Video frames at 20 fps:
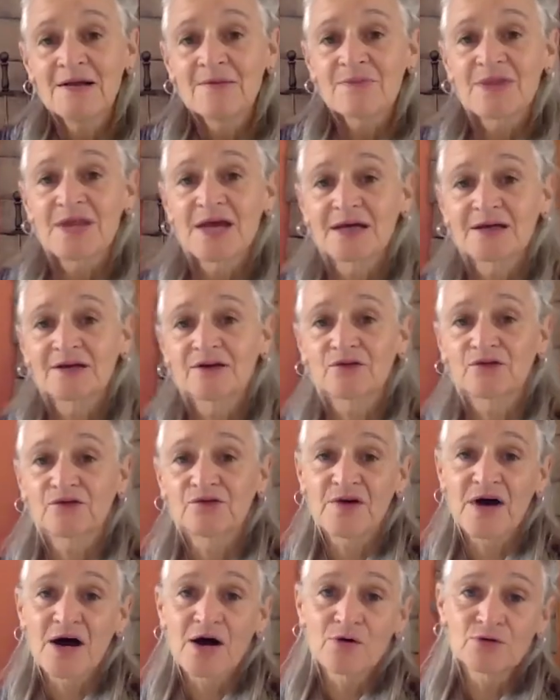that is
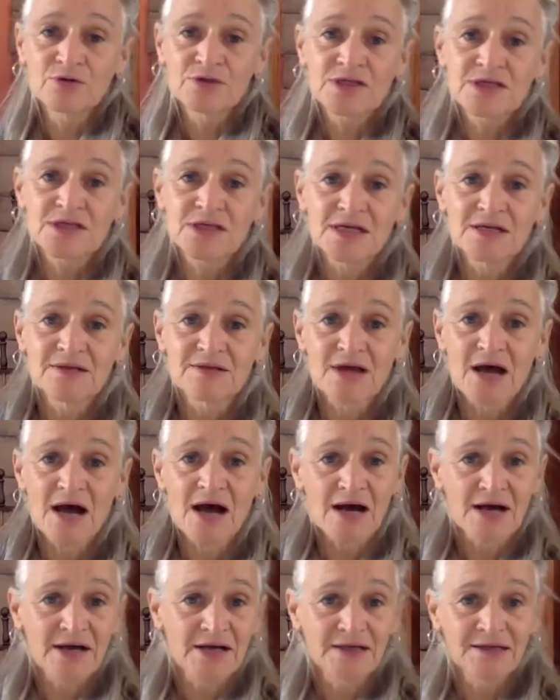found in the
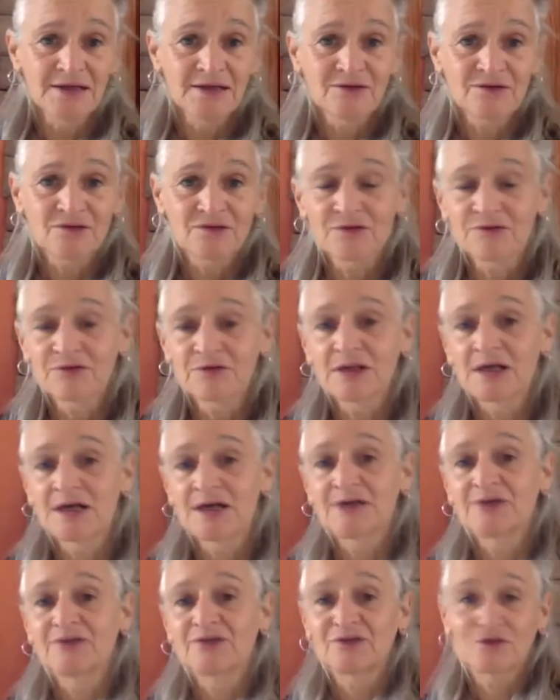highly
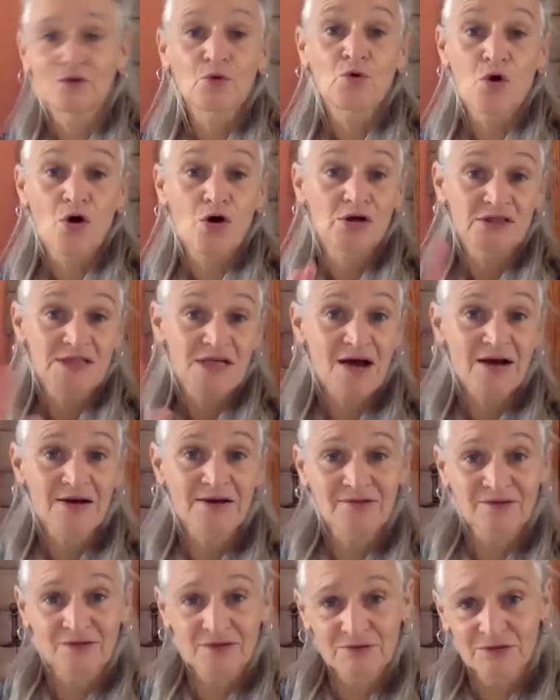civilized, so-called high
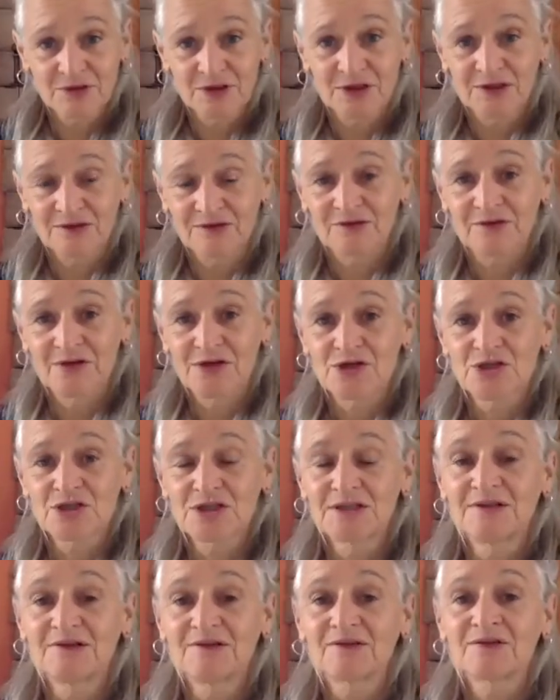
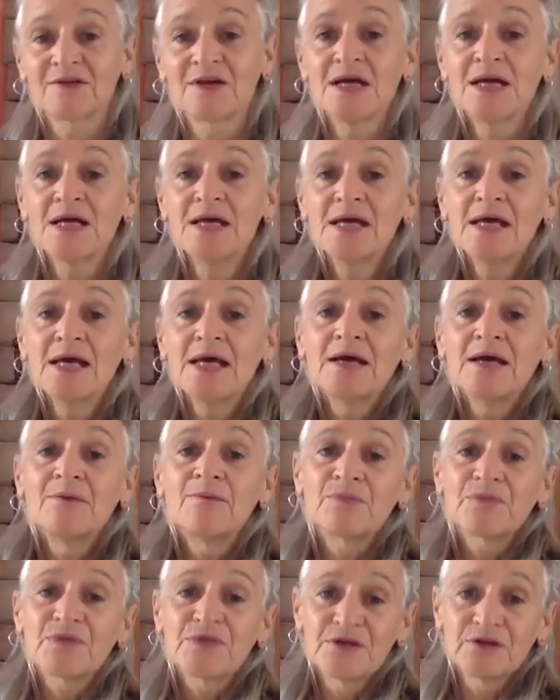civilizations.
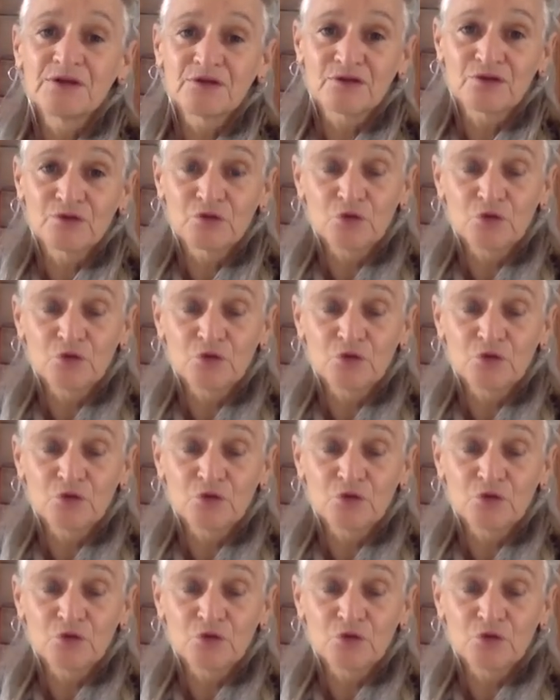This